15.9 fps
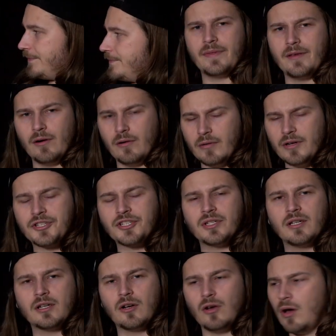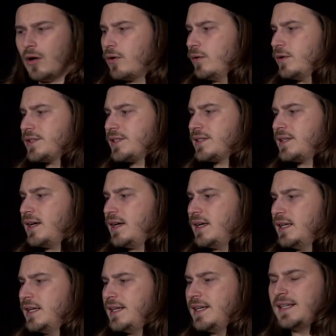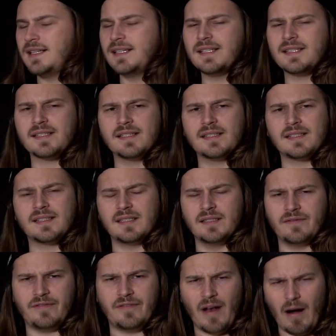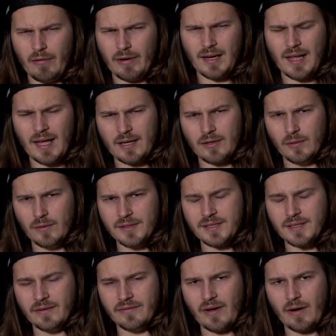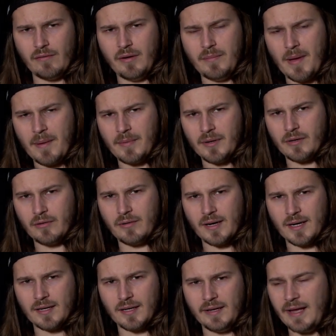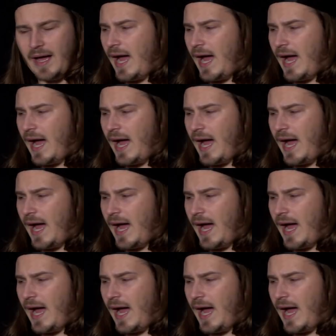The original Glock holster is a Safariland holster, if I remember correctly.